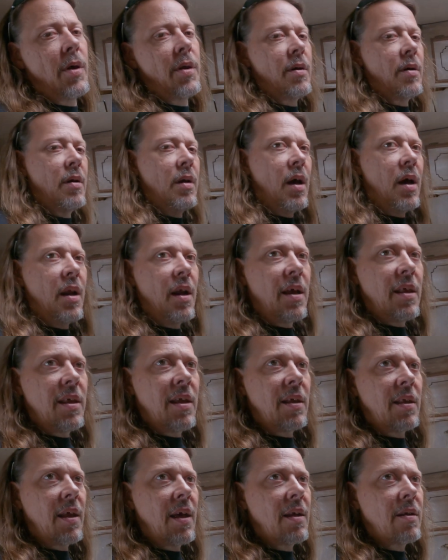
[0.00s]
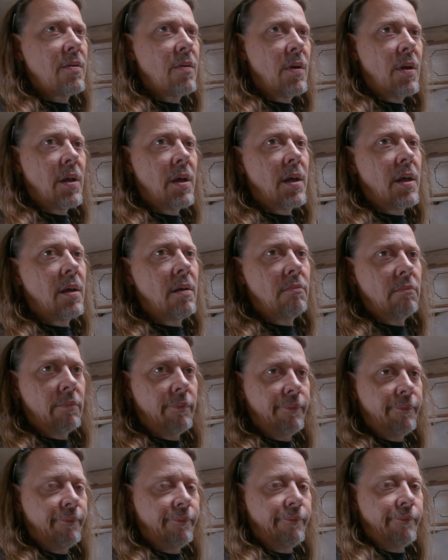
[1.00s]
whether or not I think that's really
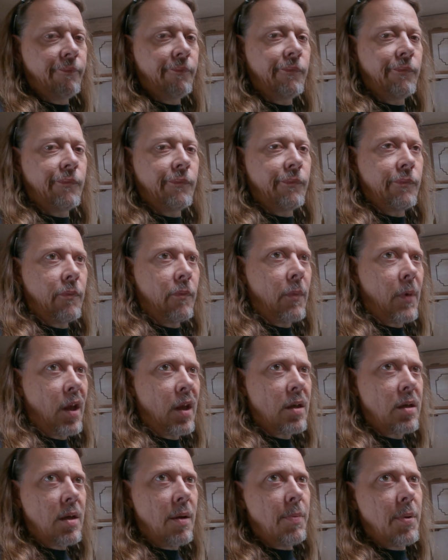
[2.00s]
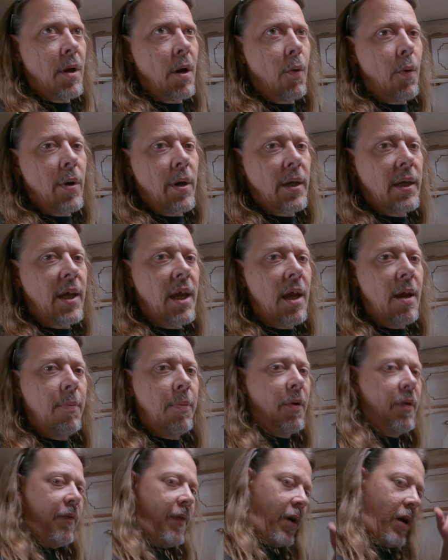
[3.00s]
something I want to
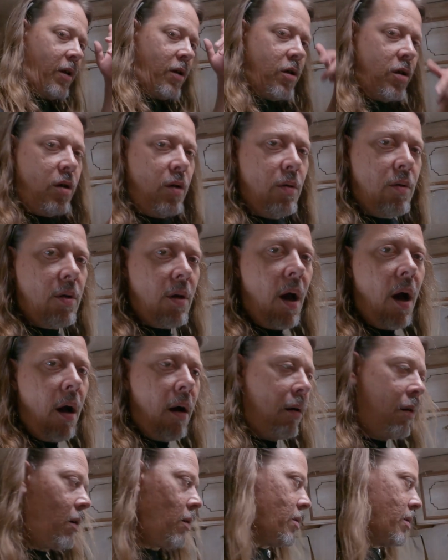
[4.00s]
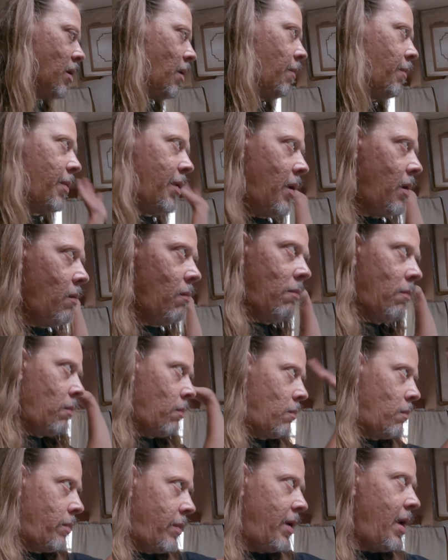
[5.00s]
keep, or if I could just use caulk or something
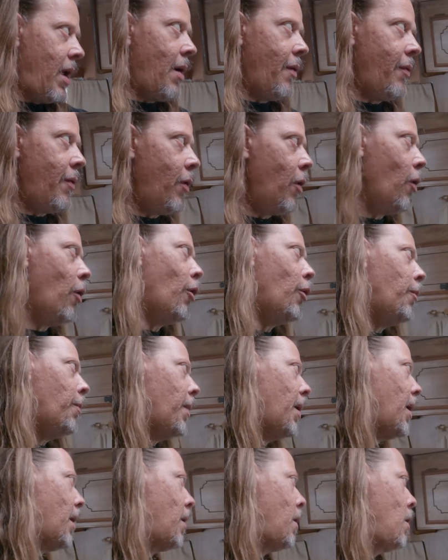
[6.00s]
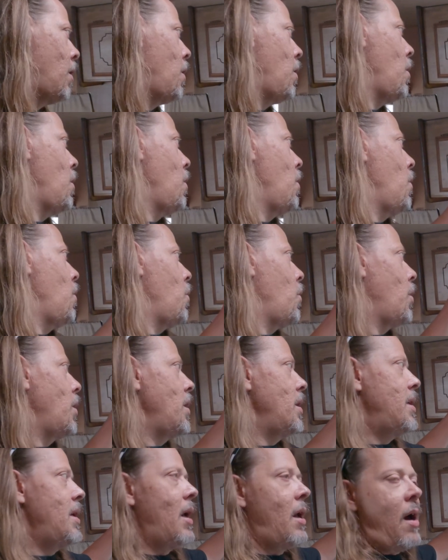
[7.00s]
down the road. But we're
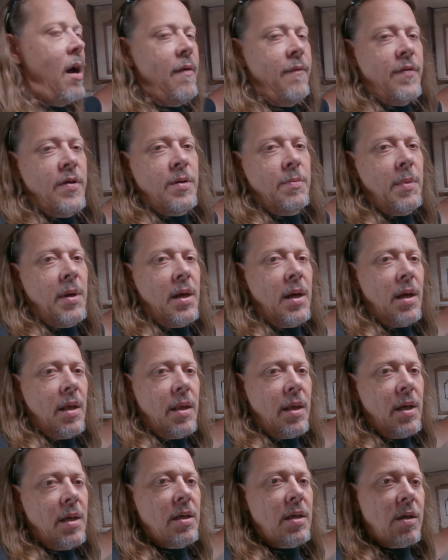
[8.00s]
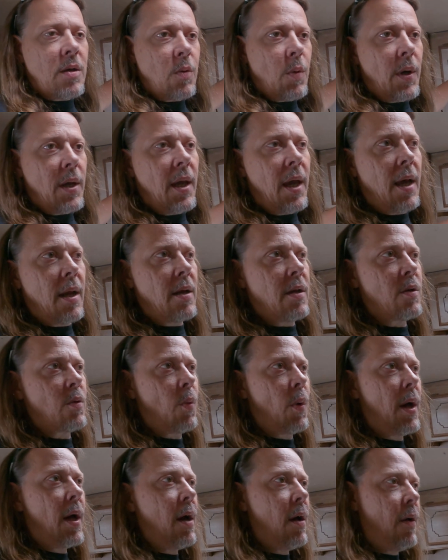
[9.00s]
going to take off as many of these as we can as
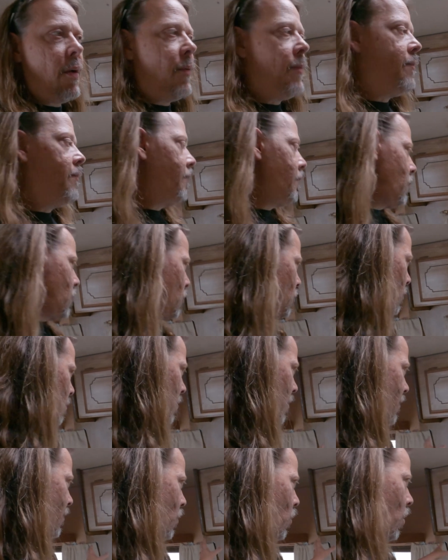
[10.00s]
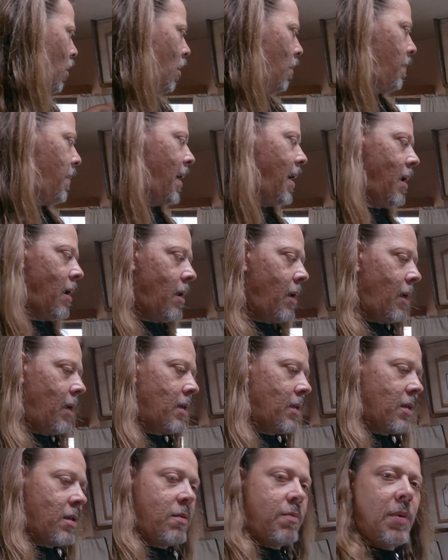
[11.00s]
well, remove the wall
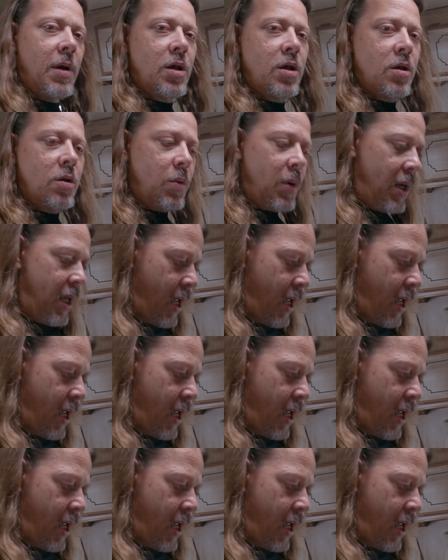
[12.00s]
panelings as much as we